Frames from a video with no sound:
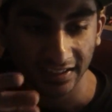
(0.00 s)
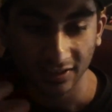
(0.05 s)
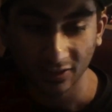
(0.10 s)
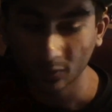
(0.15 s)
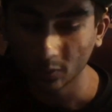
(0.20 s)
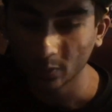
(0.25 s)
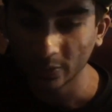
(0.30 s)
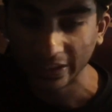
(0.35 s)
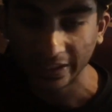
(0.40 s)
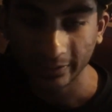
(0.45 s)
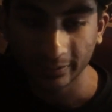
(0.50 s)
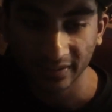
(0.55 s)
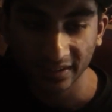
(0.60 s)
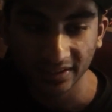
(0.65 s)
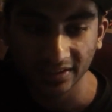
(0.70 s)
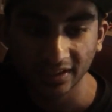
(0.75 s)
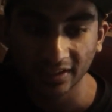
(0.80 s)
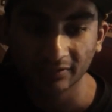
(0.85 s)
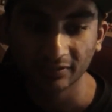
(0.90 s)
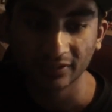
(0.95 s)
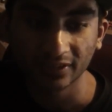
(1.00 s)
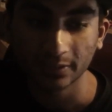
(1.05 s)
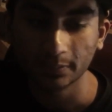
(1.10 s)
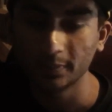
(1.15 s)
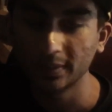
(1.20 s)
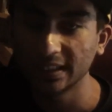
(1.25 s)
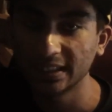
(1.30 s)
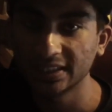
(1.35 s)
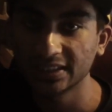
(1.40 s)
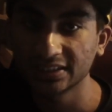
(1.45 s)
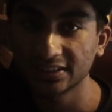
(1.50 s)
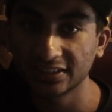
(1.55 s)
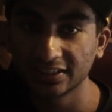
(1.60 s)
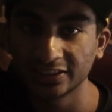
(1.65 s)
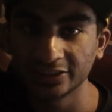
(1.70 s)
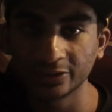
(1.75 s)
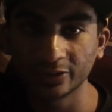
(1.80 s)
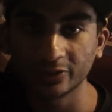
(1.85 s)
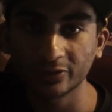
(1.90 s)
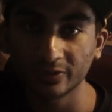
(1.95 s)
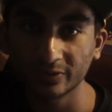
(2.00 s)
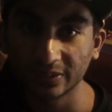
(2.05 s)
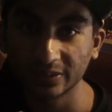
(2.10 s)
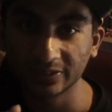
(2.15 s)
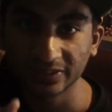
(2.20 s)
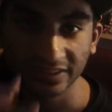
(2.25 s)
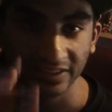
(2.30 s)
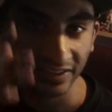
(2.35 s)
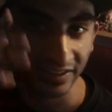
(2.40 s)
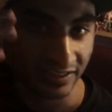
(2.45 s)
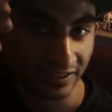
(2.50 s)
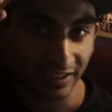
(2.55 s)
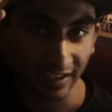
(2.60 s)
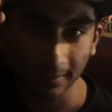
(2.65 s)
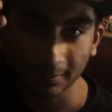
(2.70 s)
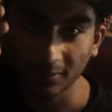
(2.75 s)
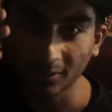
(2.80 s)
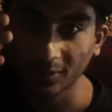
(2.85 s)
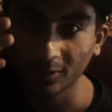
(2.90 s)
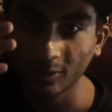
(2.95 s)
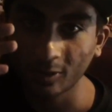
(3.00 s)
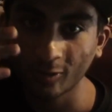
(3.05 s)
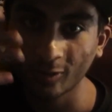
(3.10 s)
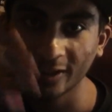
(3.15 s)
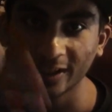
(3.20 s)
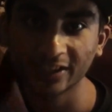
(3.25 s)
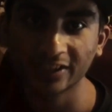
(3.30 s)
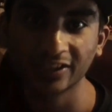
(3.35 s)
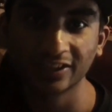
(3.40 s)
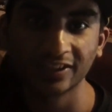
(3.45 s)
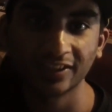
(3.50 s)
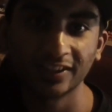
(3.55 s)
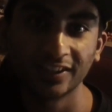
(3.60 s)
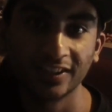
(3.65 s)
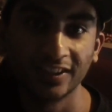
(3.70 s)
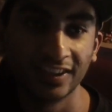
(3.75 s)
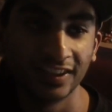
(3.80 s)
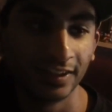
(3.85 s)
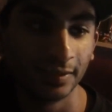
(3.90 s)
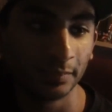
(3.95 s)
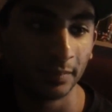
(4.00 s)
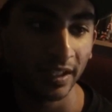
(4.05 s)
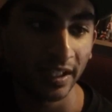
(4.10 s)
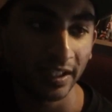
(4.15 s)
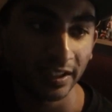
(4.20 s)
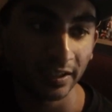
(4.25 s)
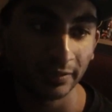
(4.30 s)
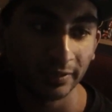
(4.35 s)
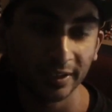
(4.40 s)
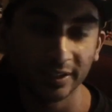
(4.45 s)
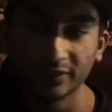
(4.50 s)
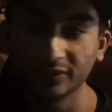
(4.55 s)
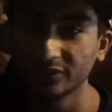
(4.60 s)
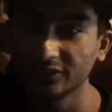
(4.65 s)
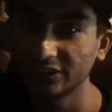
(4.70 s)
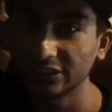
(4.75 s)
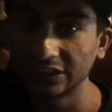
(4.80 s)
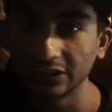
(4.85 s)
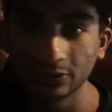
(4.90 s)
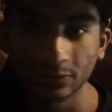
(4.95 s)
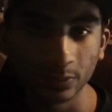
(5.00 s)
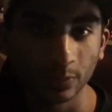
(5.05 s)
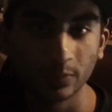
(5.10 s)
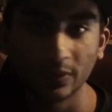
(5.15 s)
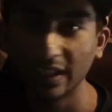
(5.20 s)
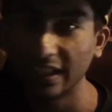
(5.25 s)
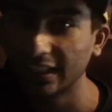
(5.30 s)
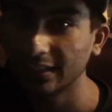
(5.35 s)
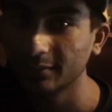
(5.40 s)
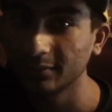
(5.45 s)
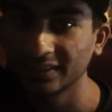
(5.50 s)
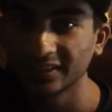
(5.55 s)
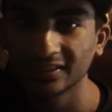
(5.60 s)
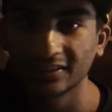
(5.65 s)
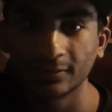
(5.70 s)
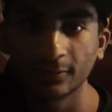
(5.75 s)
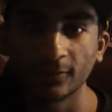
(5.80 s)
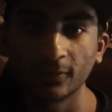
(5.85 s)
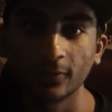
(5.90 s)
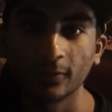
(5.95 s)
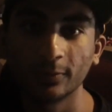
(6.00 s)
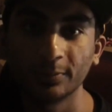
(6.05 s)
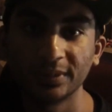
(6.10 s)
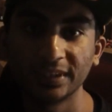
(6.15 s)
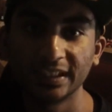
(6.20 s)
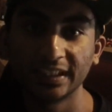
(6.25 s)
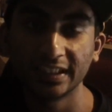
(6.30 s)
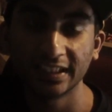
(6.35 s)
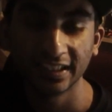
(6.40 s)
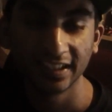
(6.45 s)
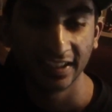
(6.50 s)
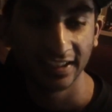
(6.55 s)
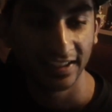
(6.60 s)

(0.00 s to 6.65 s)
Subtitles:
Uber Black Man got really pissed, you know. We were in a Skype call with manga reader Z, Uber Black Man, before me.